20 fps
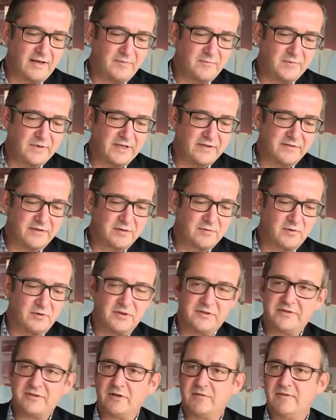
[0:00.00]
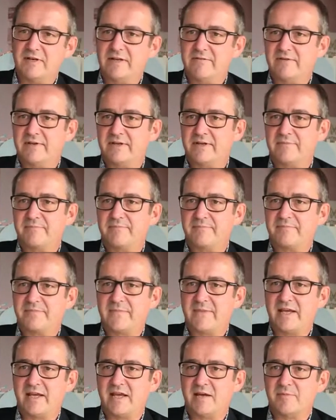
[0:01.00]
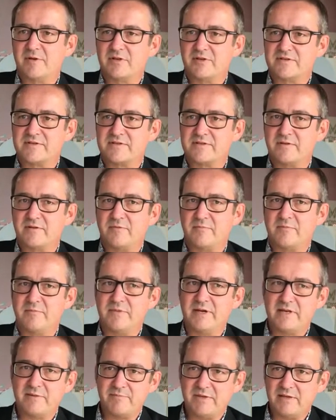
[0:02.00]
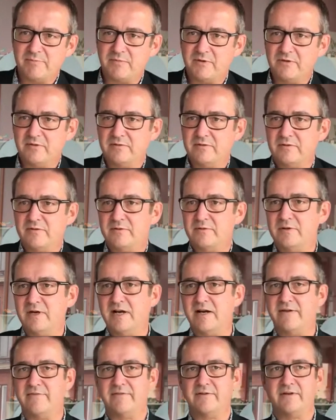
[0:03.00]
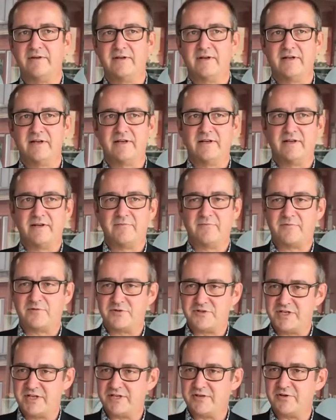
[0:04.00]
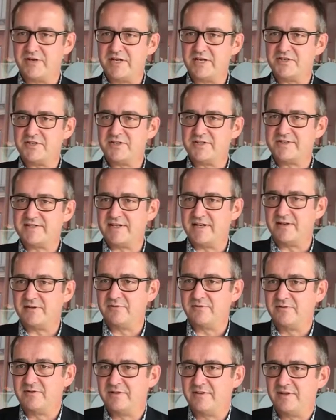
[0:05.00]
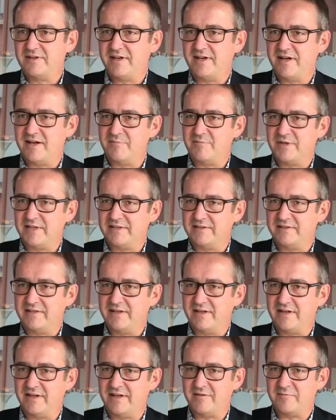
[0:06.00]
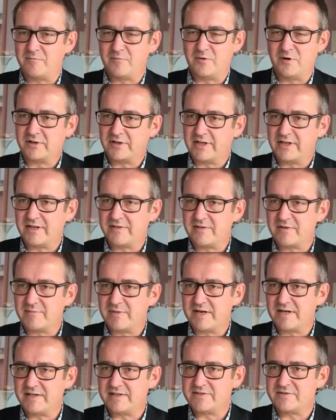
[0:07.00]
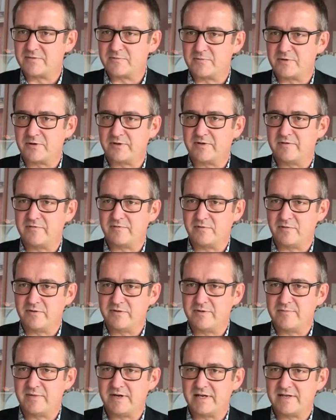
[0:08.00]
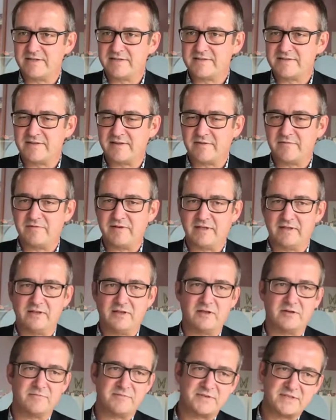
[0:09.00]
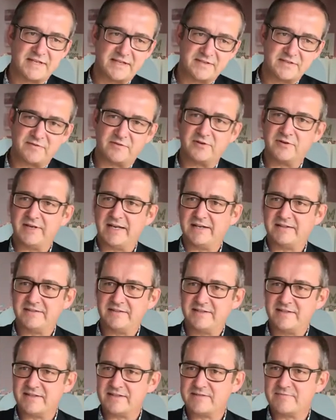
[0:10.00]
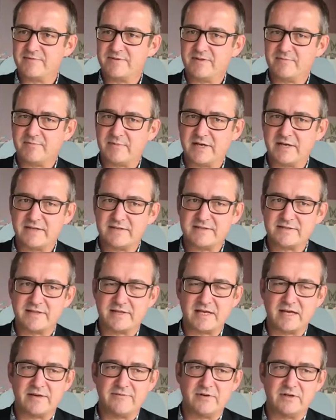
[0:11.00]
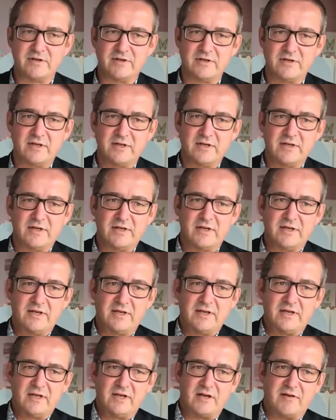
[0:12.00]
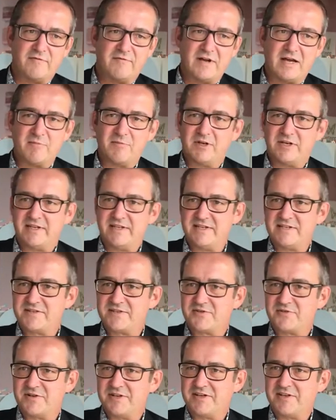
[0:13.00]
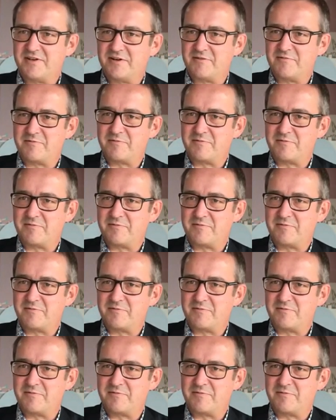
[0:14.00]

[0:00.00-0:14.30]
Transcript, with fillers: with the quality of living, because many people who have, for generations now, been working in the mines or working for the mines, they feel a sense of connectedness with the mines. They have a a family history of